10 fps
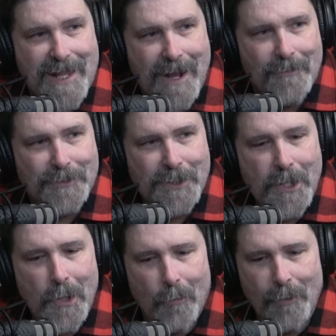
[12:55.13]
That was
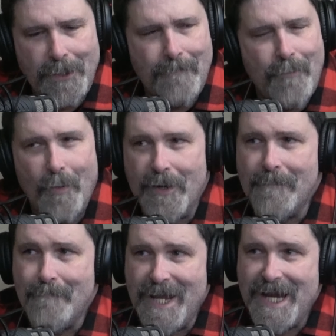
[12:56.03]
really important to
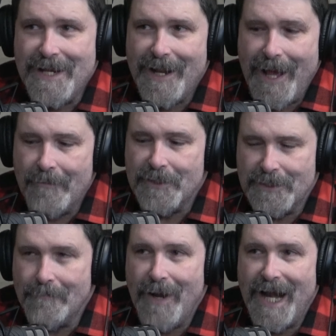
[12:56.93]
me that I was
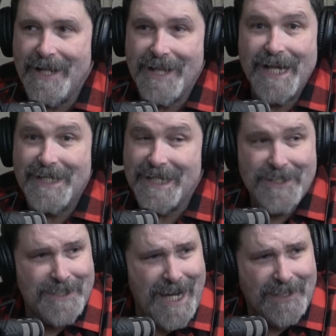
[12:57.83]
somebody that
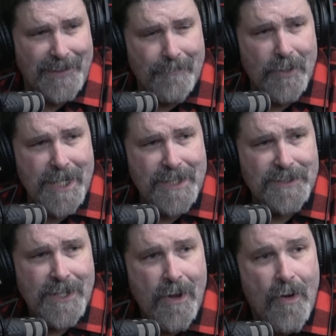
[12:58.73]
didn't take
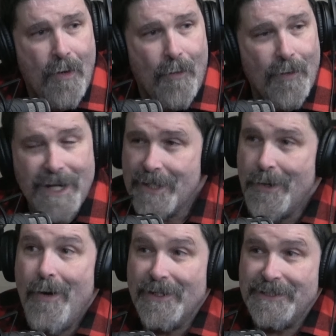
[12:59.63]
liberties or didn't
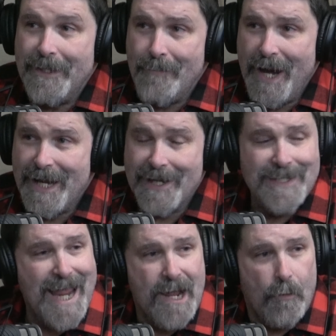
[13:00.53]
cost anybody a
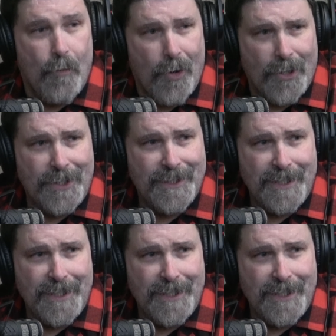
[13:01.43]
day at work.